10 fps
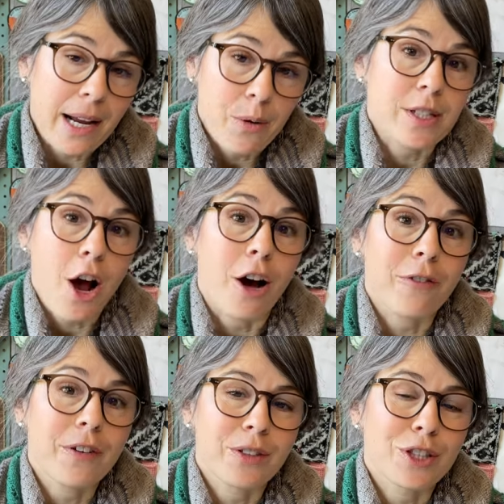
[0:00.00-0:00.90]
I was off,
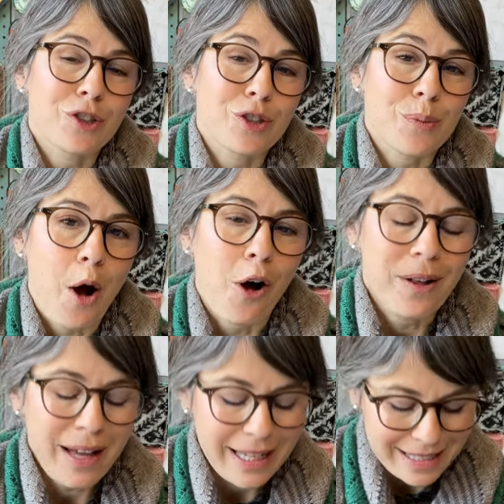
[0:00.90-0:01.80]
it was too small.
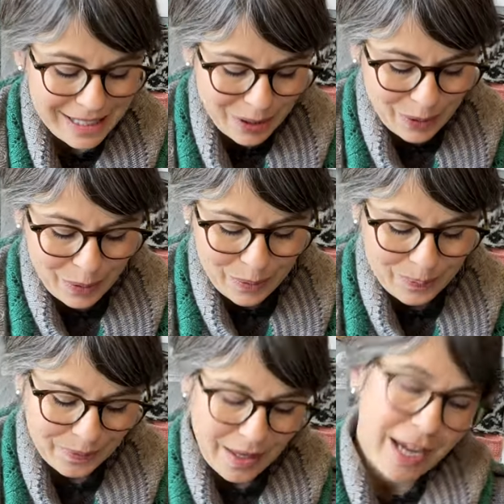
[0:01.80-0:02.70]
And so
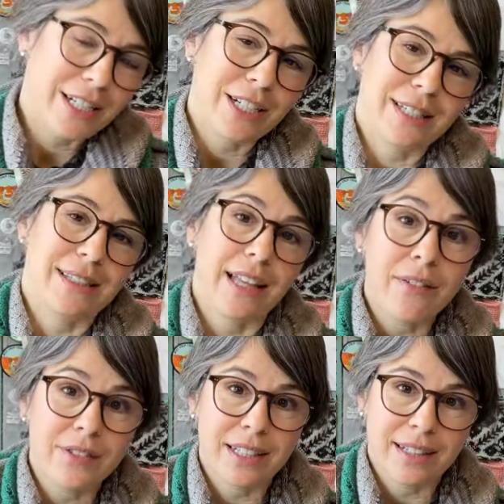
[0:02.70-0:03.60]
I just
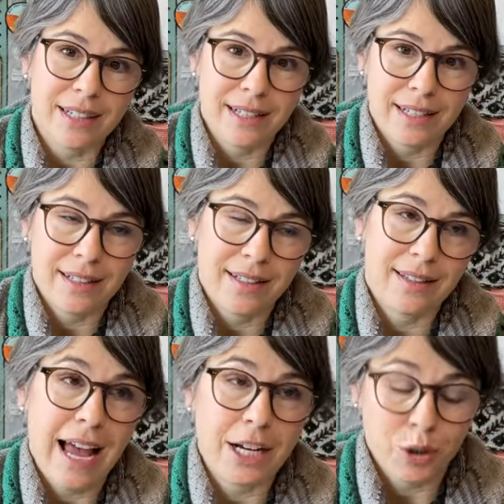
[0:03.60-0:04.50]
loved the,
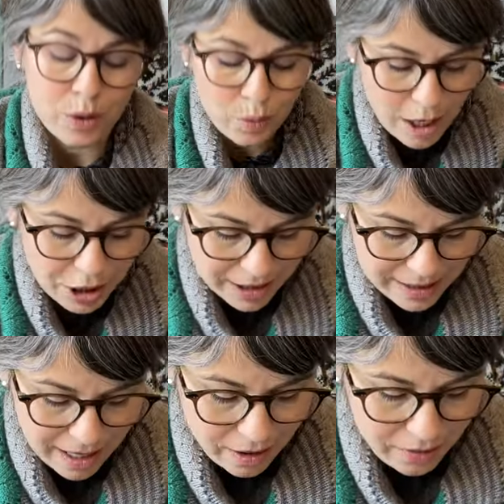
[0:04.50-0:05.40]
the actual swatch
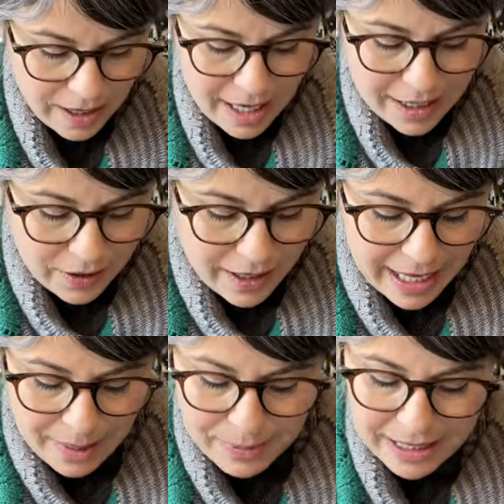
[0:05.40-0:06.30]
itself. So I
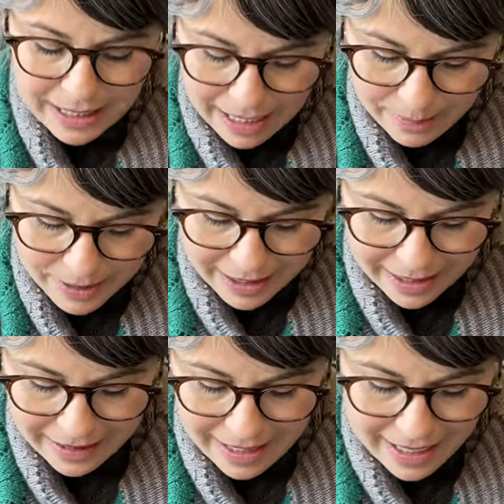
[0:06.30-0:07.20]
kept it and kept it.
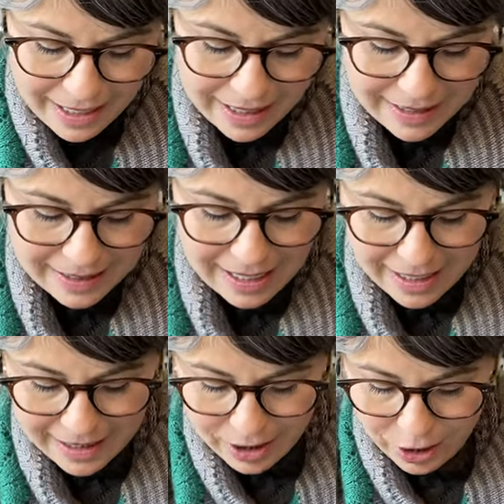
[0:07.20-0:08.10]
And then I
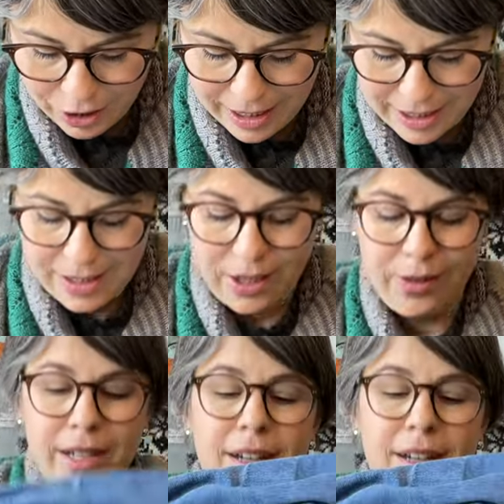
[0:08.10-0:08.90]
decided to try to sew it